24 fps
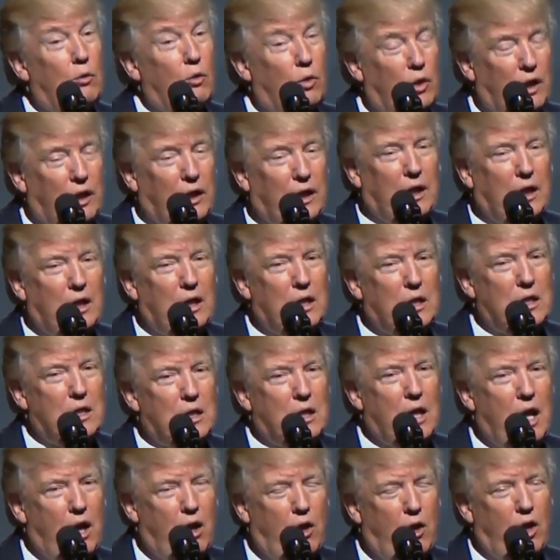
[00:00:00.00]
really
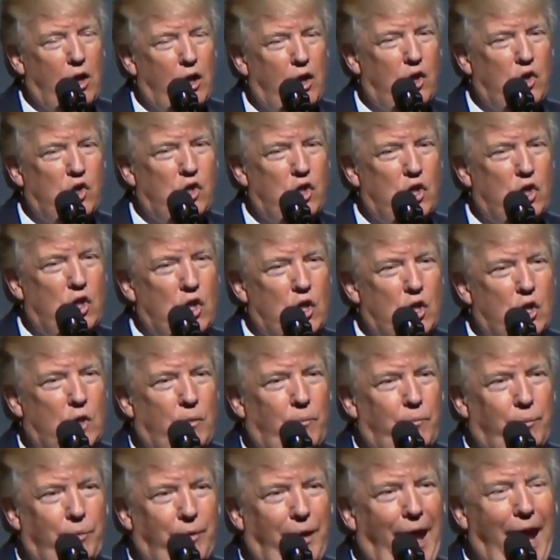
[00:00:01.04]
Heritage,
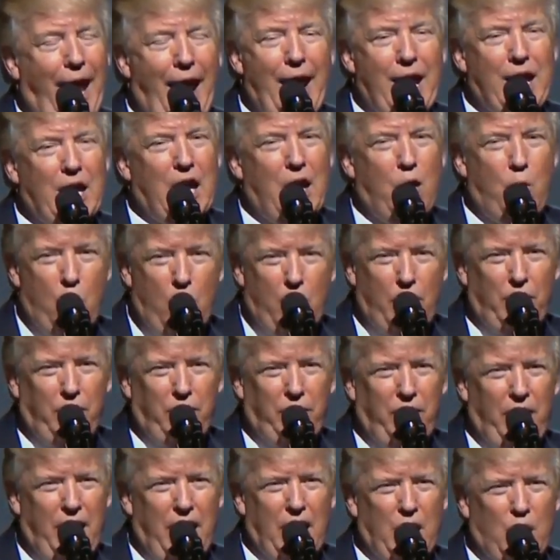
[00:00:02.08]
and I want
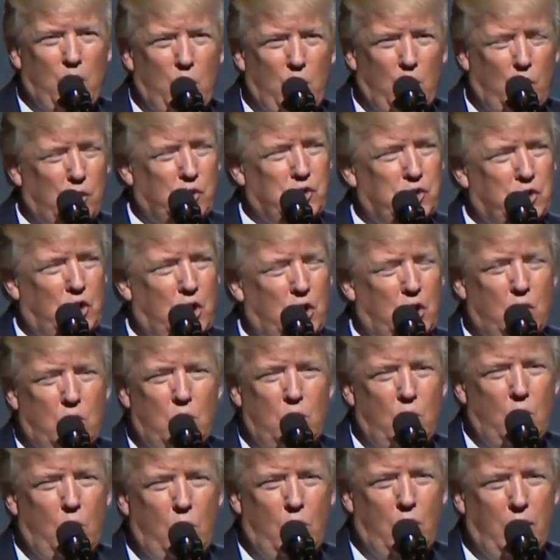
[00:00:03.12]
to thank
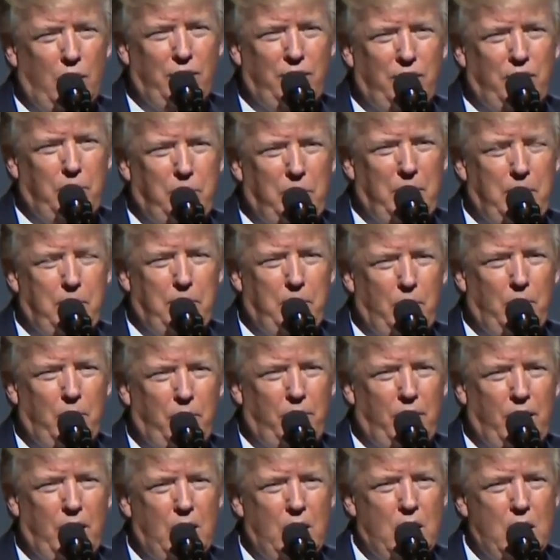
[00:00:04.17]
also all of the
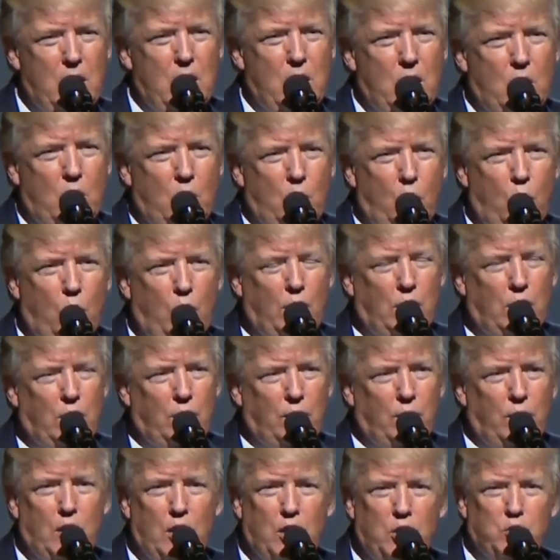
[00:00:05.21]
people that worked
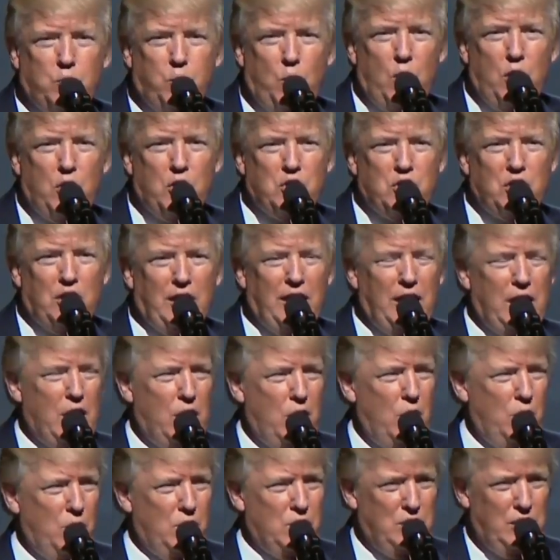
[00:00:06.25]
with us. Where's
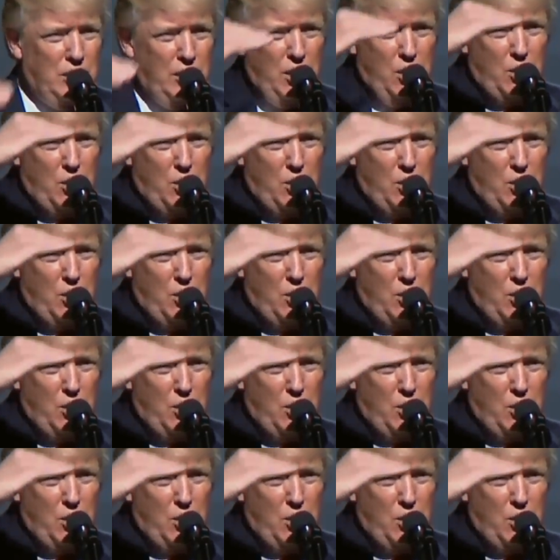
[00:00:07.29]
Leo? Is